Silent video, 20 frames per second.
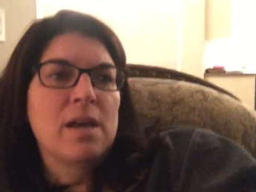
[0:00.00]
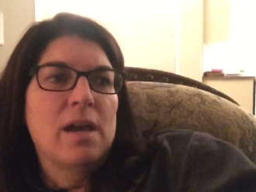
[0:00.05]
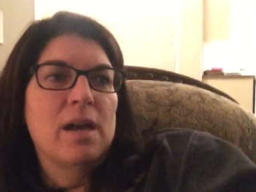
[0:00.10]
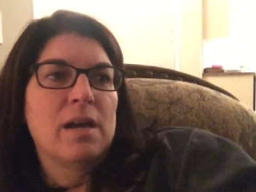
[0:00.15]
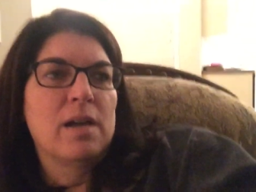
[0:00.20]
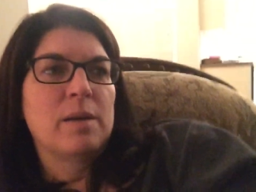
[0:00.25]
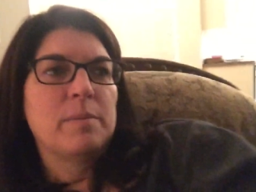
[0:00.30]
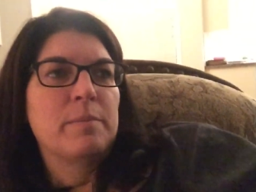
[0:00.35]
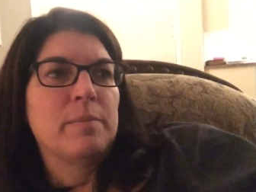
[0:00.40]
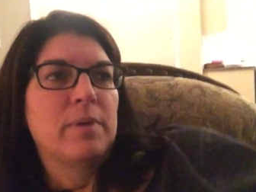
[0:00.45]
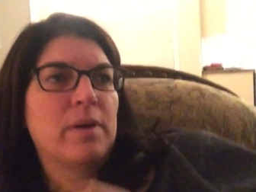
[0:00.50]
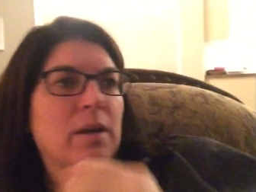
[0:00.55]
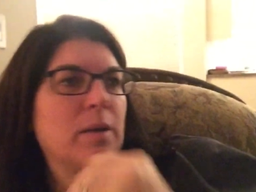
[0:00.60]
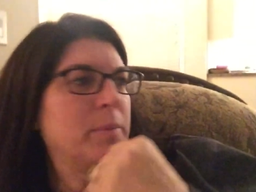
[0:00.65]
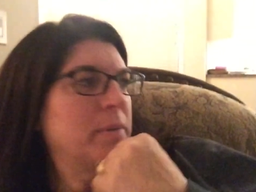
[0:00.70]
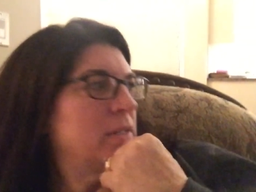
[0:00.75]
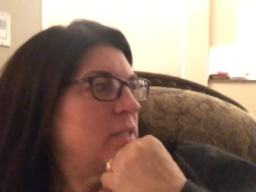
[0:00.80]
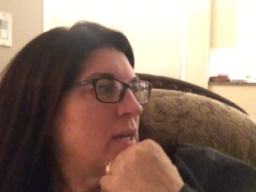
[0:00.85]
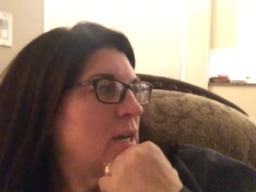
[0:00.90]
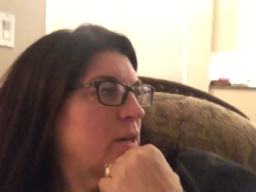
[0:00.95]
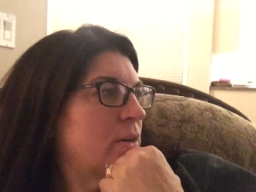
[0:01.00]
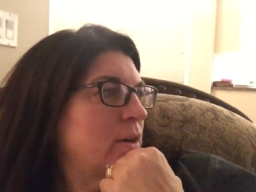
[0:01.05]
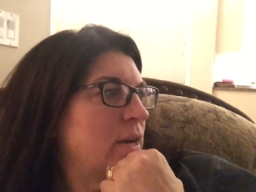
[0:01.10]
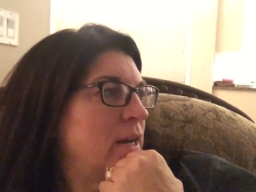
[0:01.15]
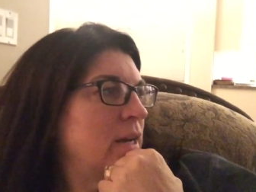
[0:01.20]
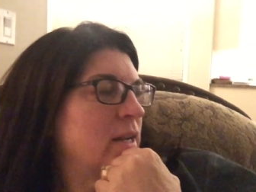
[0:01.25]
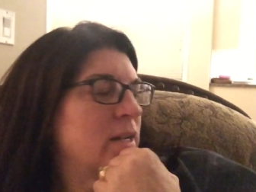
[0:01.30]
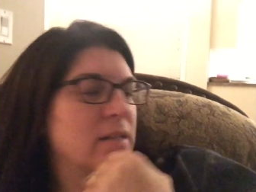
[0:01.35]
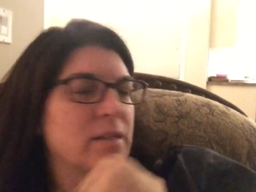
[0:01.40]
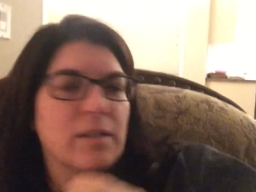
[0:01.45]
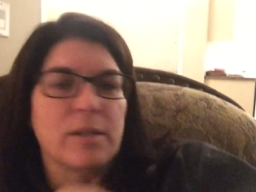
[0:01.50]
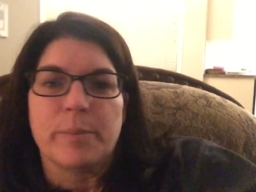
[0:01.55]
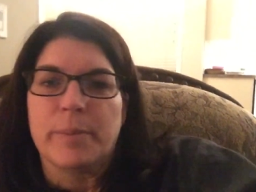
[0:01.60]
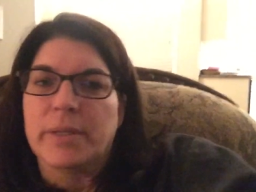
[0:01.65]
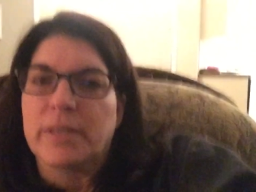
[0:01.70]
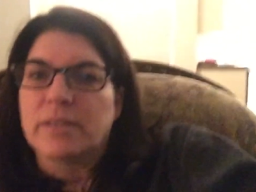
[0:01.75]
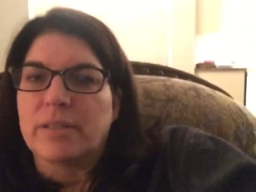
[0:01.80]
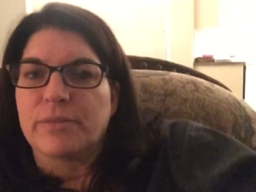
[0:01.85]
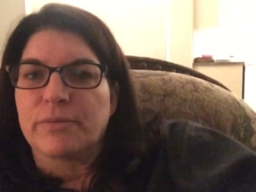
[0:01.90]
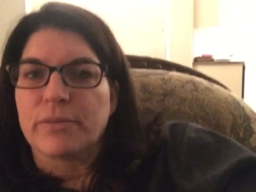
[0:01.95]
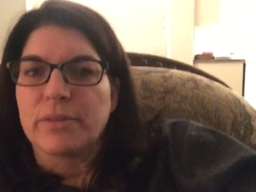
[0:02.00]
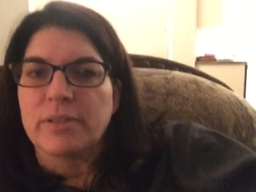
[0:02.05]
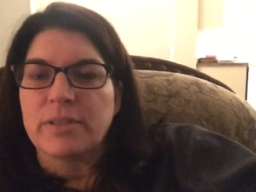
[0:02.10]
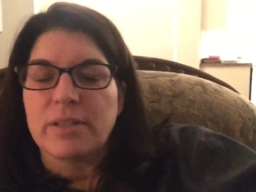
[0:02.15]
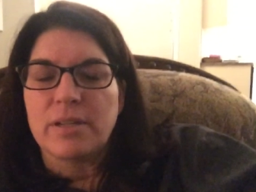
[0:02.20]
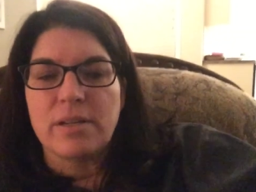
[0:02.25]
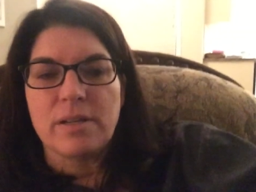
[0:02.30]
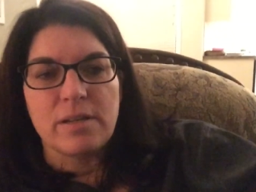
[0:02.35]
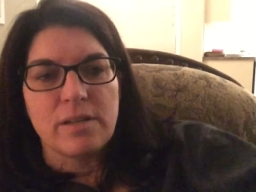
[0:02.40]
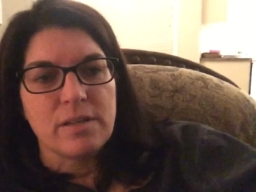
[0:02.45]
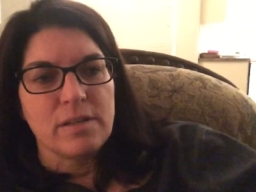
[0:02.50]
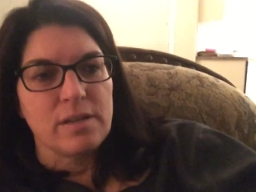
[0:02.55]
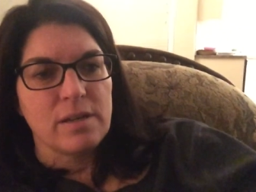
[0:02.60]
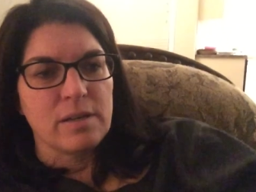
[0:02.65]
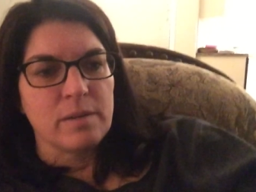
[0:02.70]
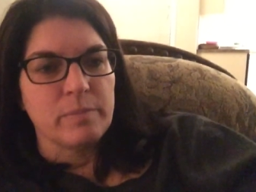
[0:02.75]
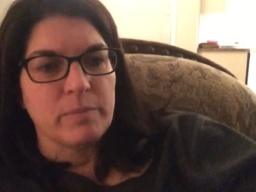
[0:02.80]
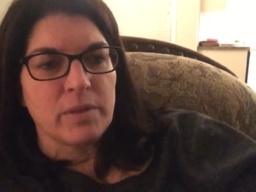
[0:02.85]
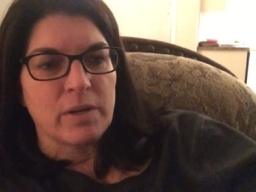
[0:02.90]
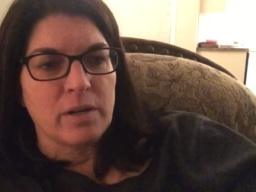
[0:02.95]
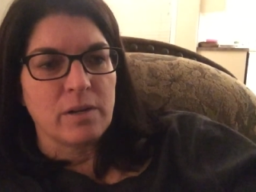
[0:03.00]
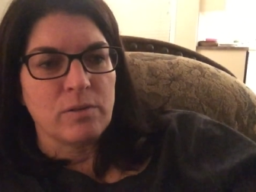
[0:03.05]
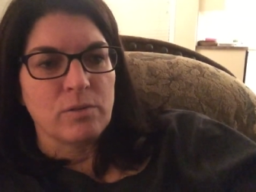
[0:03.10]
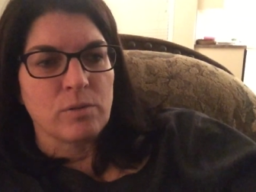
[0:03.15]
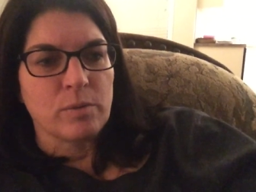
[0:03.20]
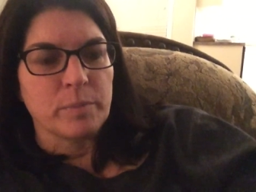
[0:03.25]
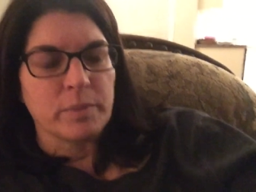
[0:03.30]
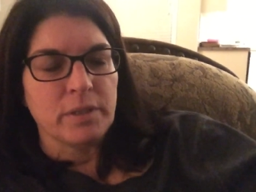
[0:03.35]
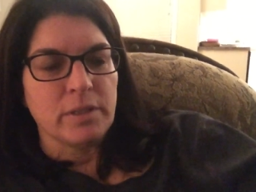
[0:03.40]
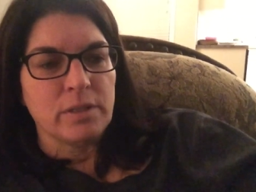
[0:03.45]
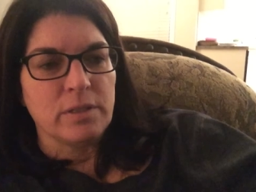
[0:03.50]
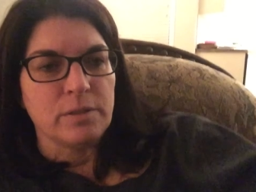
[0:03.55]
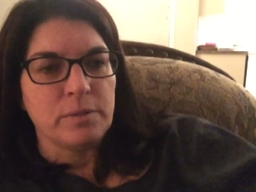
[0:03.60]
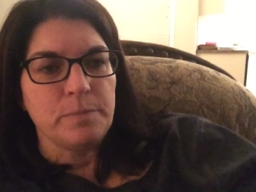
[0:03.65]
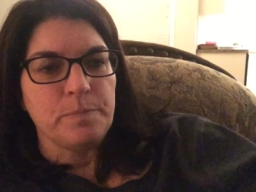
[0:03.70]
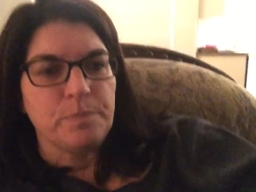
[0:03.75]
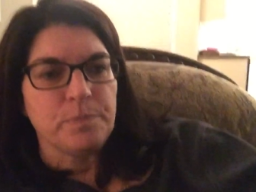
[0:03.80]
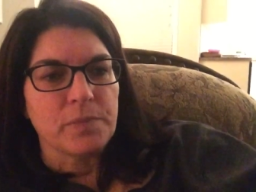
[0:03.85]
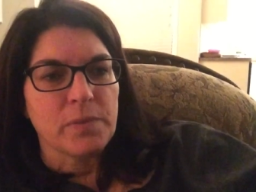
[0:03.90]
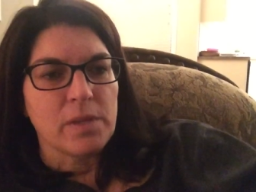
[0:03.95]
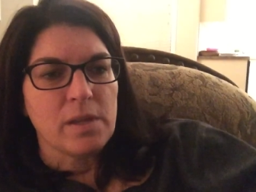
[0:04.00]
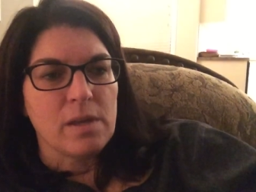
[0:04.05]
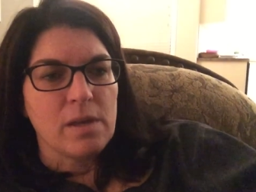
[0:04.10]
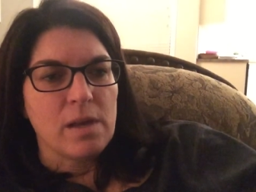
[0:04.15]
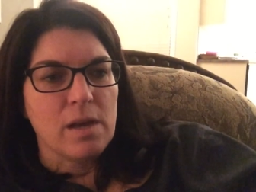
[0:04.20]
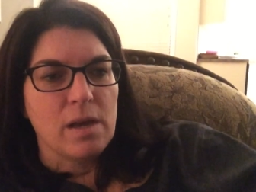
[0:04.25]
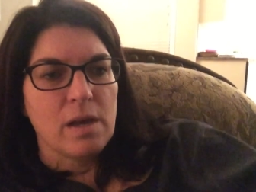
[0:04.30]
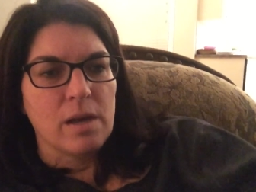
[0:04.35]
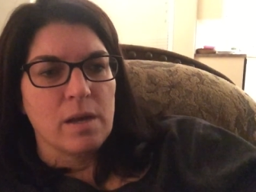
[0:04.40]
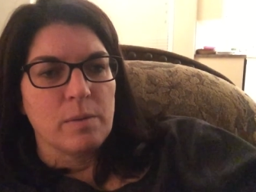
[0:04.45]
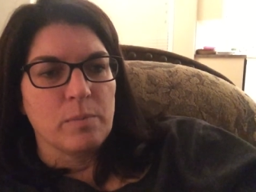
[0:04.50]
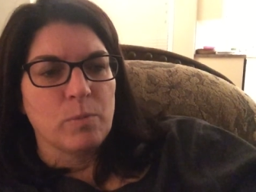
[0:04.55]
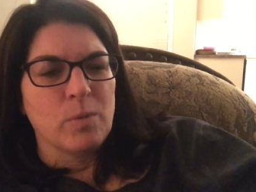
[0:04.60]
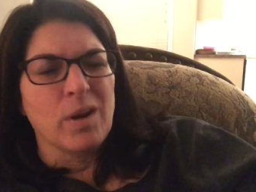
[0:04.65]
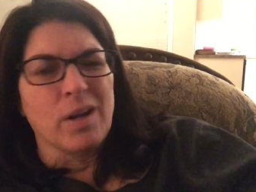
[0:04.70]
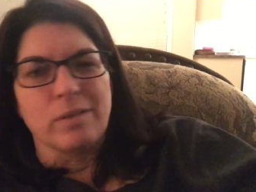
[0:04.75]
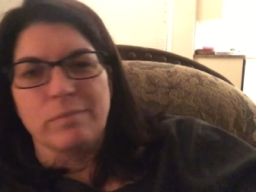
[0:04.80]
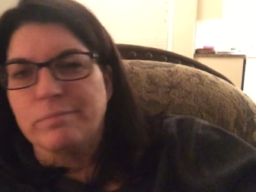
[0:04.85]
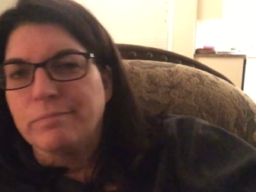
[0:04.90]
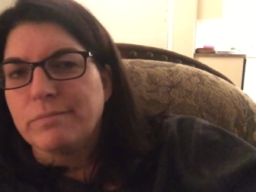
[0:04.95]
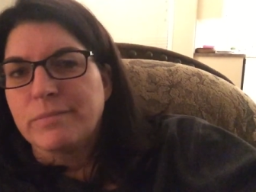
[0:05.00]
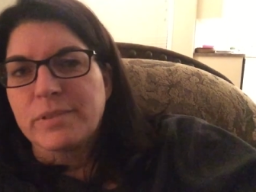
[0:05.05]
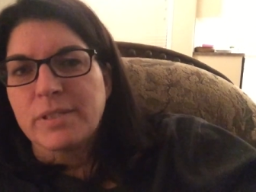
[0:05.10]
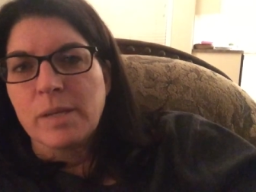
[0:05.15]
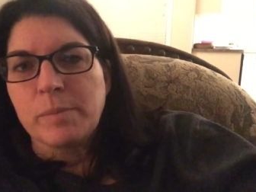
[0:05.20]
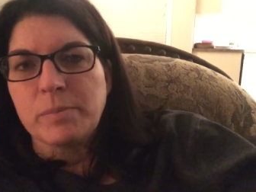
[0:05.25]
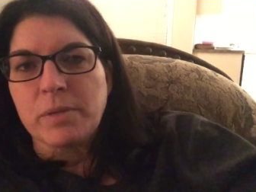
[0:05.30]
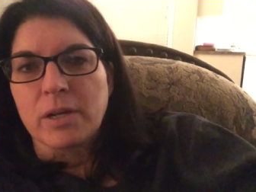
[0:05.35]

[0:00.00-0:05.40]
um, I'll be decorating a little bit different um, than I normally do. Um, well, same